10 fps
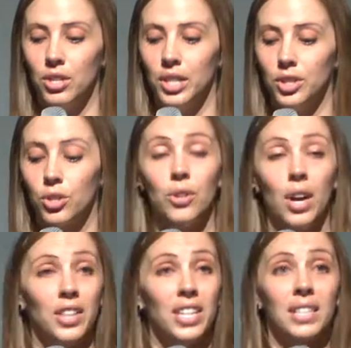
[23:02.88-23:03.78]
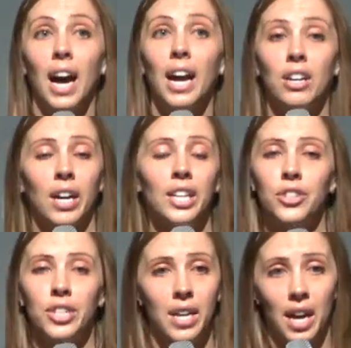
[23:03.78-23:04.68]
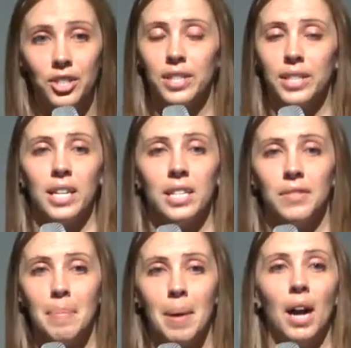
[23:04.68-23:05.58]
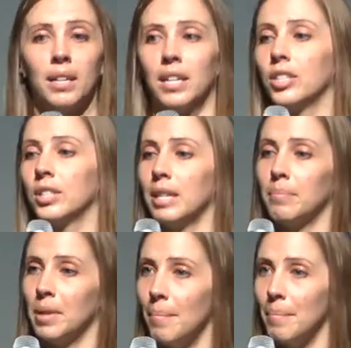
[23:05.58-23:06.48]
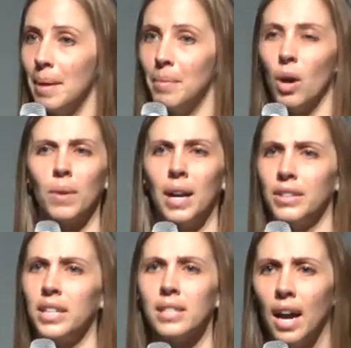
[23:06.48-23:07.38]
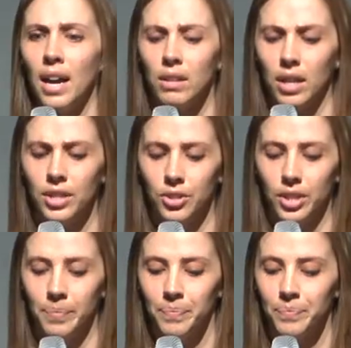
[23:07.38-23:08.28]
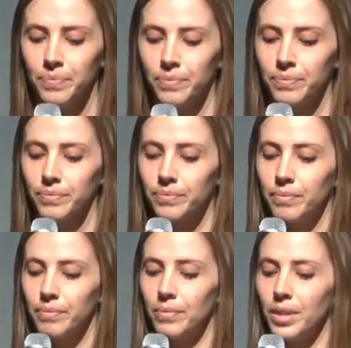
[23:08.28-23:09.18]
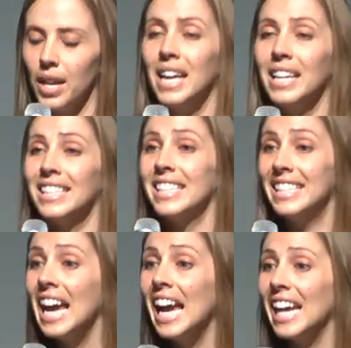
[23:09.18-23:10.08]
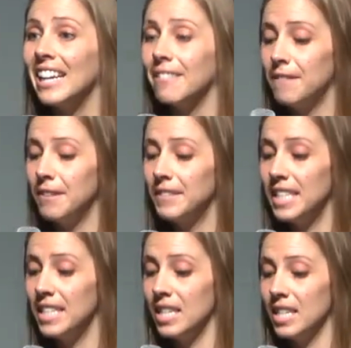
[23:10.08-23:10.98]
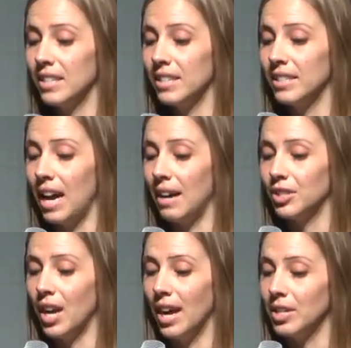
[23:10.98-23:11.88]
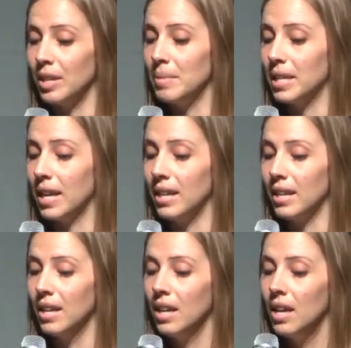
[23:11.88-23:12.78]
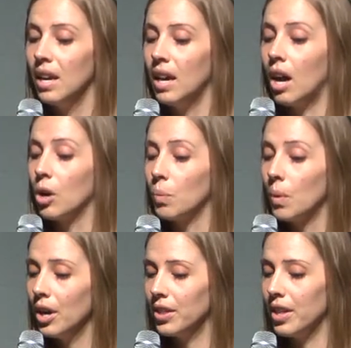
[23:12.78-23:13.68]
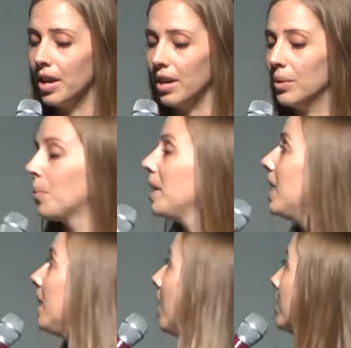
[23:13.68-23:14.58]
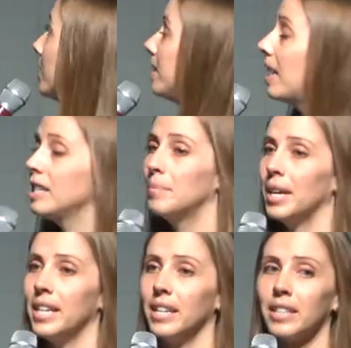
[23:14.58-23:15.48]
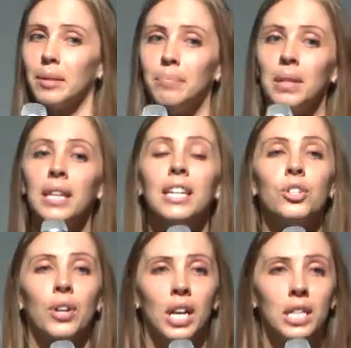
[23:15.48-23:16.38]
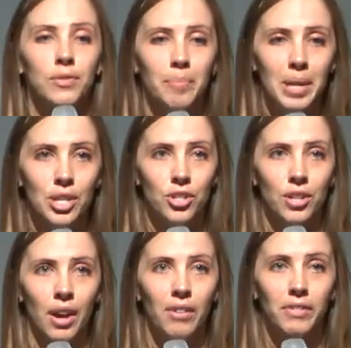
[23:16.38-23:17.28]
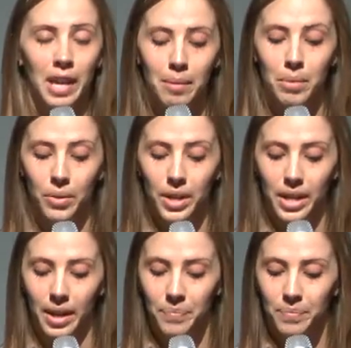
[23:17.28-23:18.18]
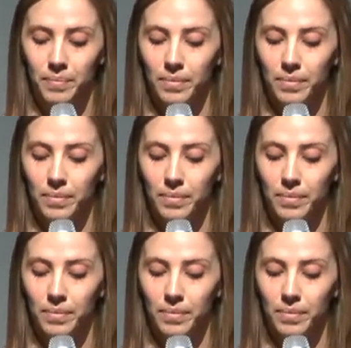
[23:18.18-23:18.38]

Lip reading: units throughout the entire country, not just in Spaypak, not just in Phnom Penh, but around the entire country. And today, 15 years after IJM began our work there, we are celebrating the complete transformation of Cambodia.